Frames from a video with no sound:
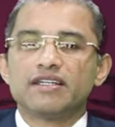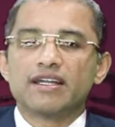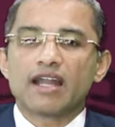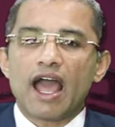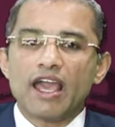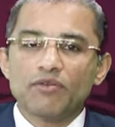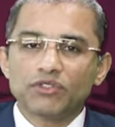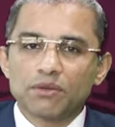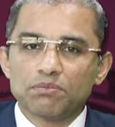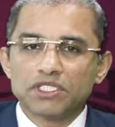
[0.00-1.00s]
derive
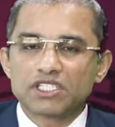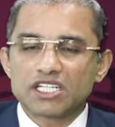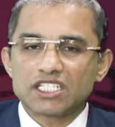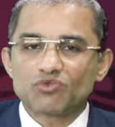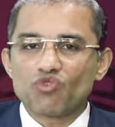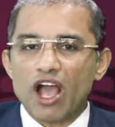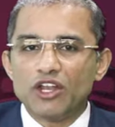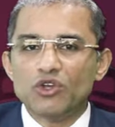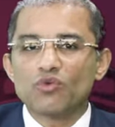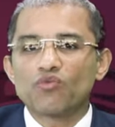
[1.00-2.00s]
the business
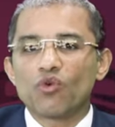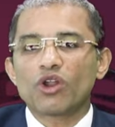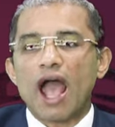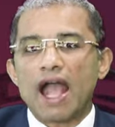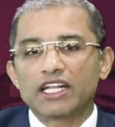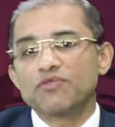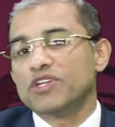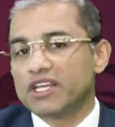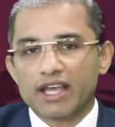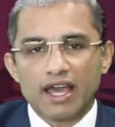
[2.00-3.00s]
value for
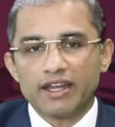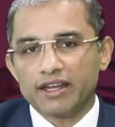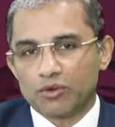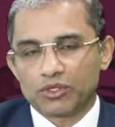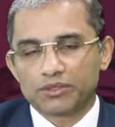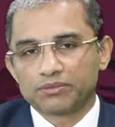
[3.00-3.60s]
activity carried out.